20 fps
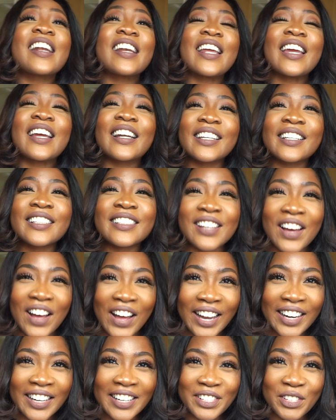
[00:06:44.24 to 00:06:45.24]
nearly
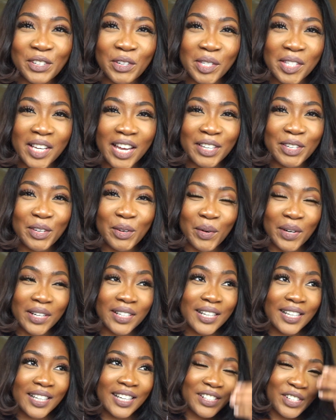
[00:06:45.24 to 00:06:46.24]
died, and she was like, you want
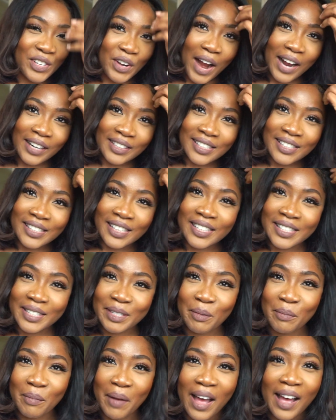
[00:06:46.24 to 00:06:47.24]
to attract a
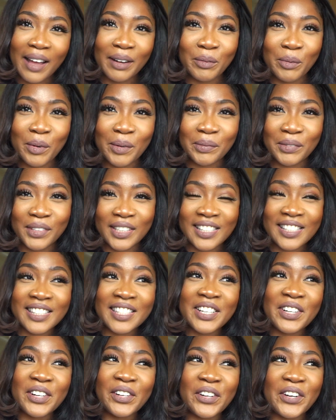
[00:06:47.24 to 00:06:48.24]
decent man with
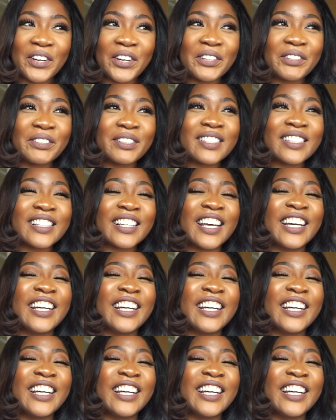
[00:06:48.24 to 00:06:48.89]
decent clothes?